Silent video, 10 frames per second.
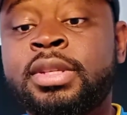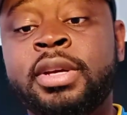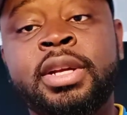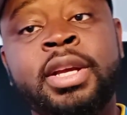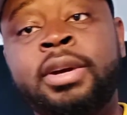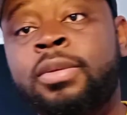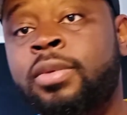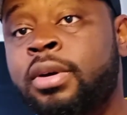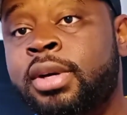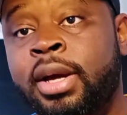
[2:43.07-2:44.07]
So they don't
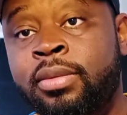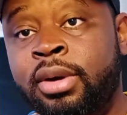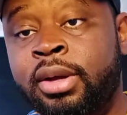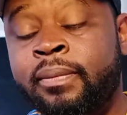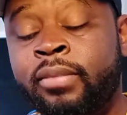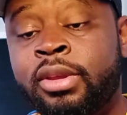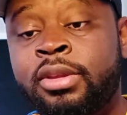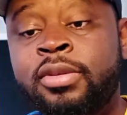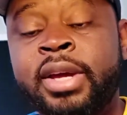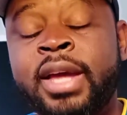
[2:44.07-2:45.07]
work that way.
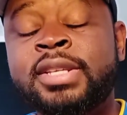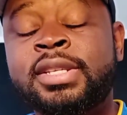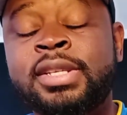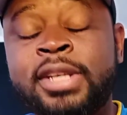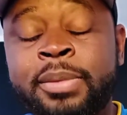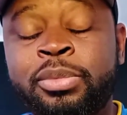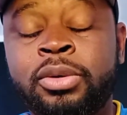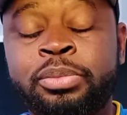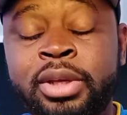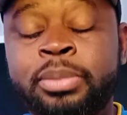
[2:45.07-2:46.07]
You can't step
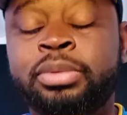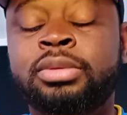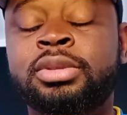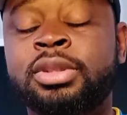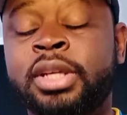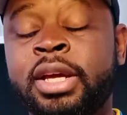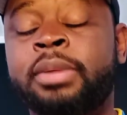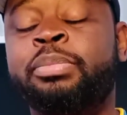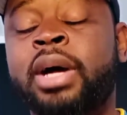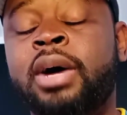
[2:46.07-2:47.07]
on people to
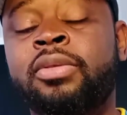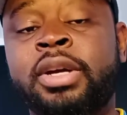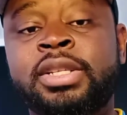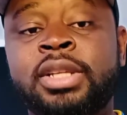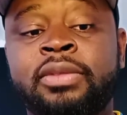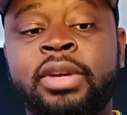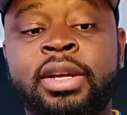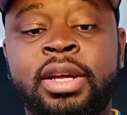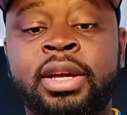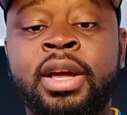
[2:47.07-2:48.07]
get power and stuff
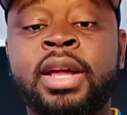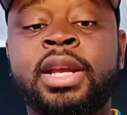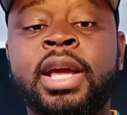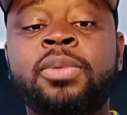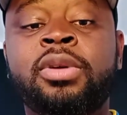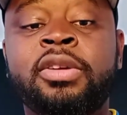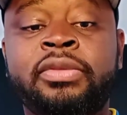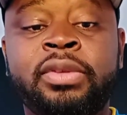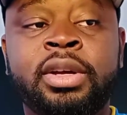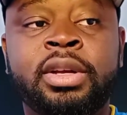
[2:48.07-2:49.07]
like that. They want to
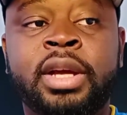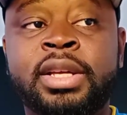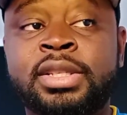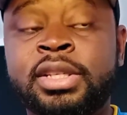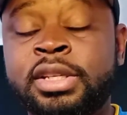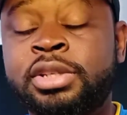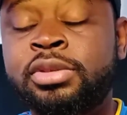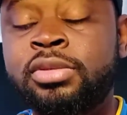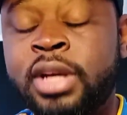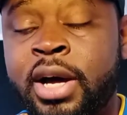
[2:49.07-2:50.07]
feel like since
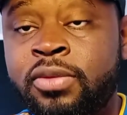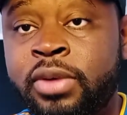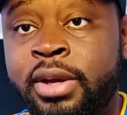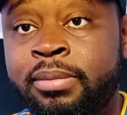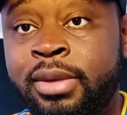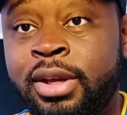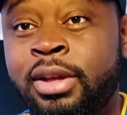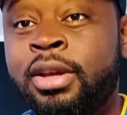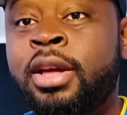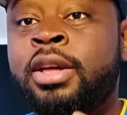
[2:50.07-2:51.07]
you not with
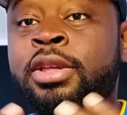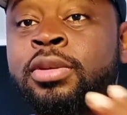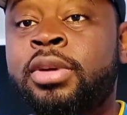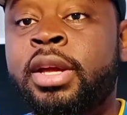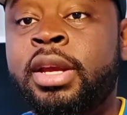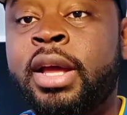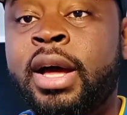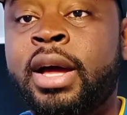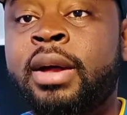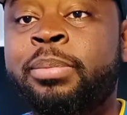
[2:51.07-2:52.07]
me, you
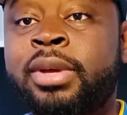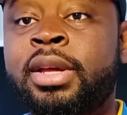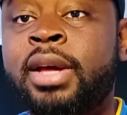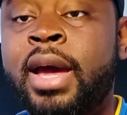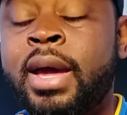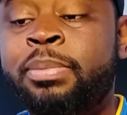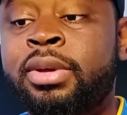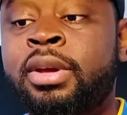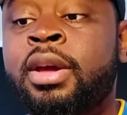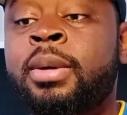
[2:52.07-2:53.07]
cannot be
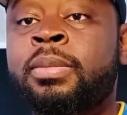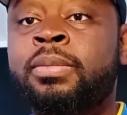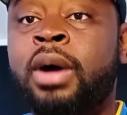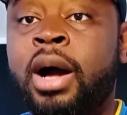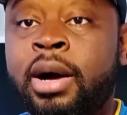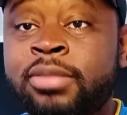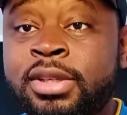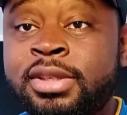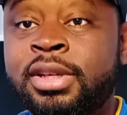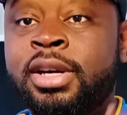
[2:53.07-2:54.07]
happy. I'm
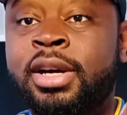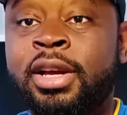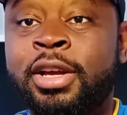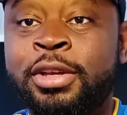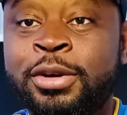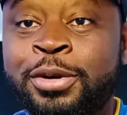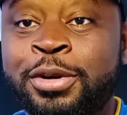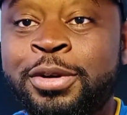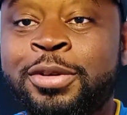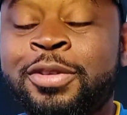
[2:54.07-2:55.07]
the sun in
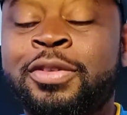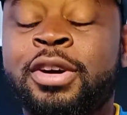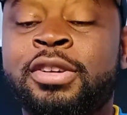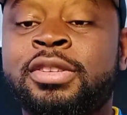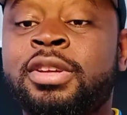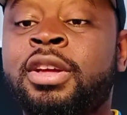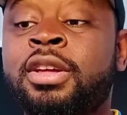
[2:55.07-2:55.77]
your universe.